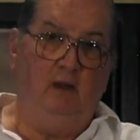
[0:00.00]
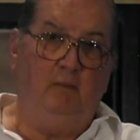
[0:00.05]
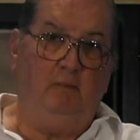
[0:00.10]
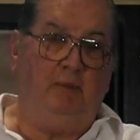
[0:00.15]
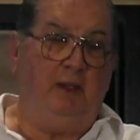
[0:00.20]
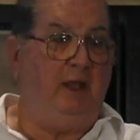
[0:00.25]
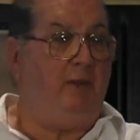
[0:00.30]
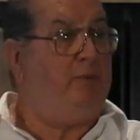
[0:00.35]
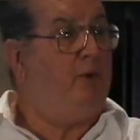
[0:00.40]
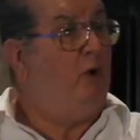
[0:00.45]

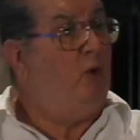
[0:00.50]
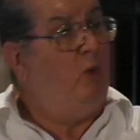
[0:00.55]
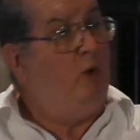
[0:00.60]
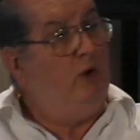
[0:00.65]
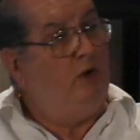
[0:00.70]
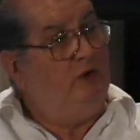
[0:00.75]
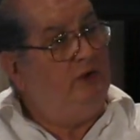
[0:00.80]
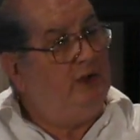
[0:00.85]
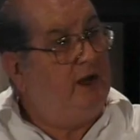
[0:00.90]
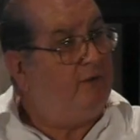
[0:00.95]
people
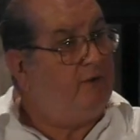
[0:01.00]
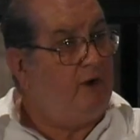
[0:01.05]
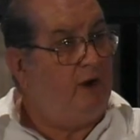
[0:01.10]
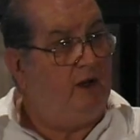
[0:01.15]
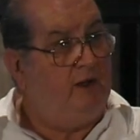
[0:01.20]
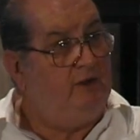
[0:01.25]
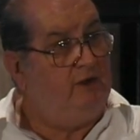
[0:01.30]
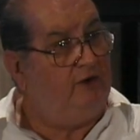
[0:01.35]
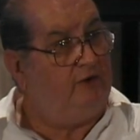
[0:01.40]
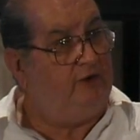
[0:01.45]
will never
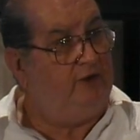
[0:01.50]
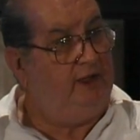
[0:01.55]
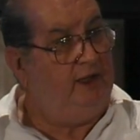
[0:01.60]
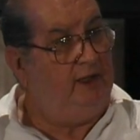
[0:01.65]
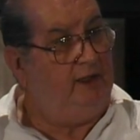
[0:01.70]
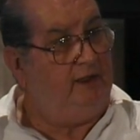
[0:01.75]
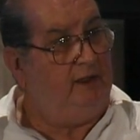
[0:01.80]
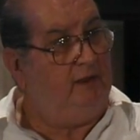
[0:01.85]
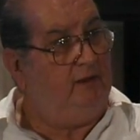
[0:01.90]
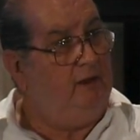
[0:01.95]

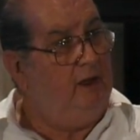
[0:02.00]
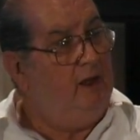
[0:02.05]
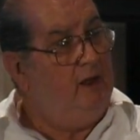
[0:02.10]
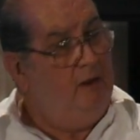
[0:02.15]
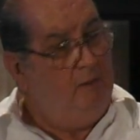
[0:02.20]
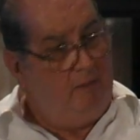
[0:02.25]
understand it,